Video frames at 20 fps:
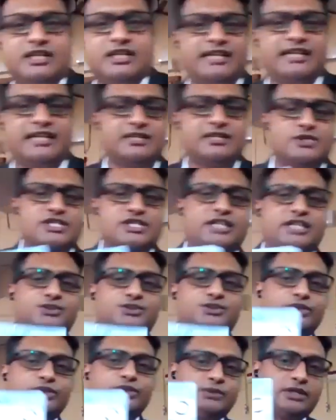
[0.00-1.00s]
like this, which I
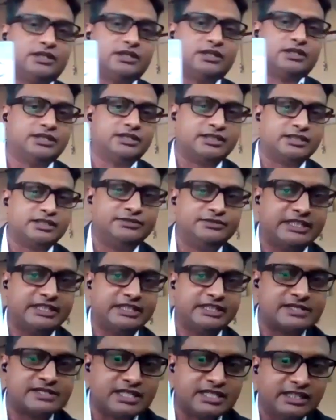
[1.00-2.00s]
showed you earlier. If you
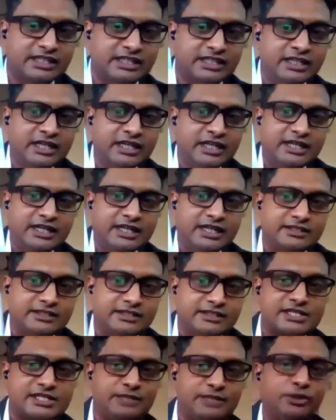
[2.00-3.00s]
can see, this
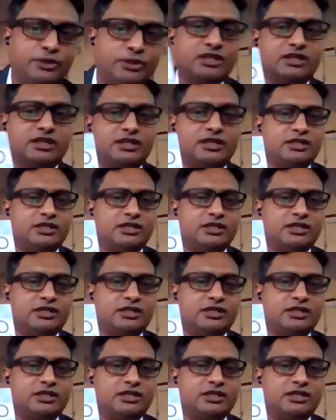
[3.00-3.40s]
is the book,